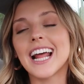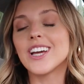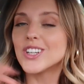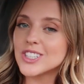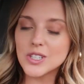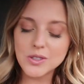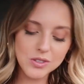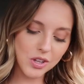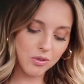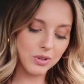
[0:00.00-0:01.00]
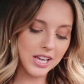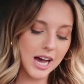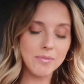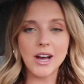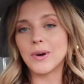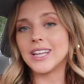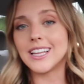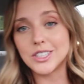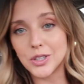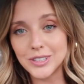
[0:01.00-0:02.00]
that I could use through the app. That way
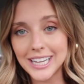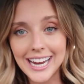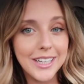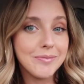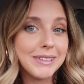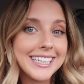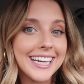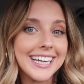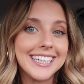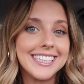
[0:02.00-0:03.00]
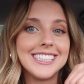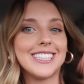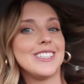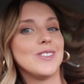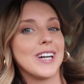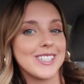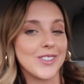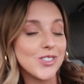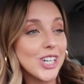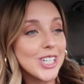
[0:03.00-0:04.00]
they don't hate me and you guys
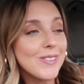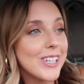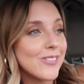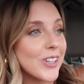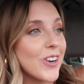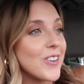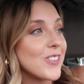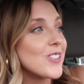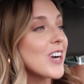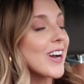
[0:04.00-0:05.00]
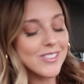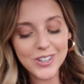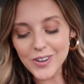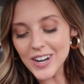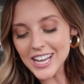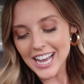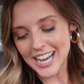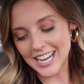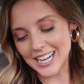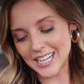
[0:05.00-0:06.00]
don't judge me for going through the drive-thru.
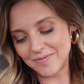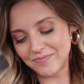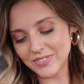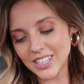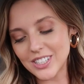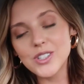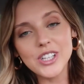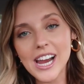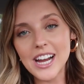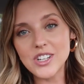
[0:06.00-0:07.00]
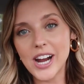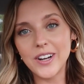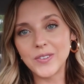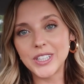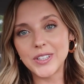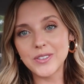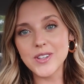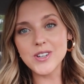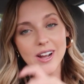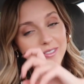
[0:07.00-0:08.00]
Usually I try to only go through
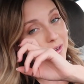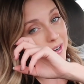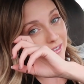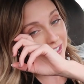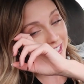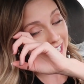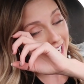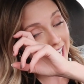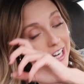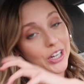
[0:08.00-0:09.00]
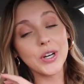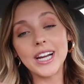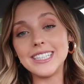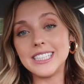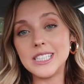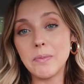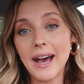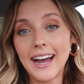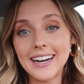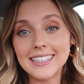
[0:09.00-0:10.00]
the drive-thru whenever it's like not a crazy
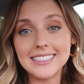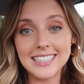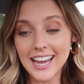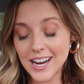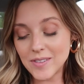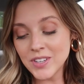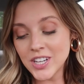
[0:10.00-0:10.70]
packed day.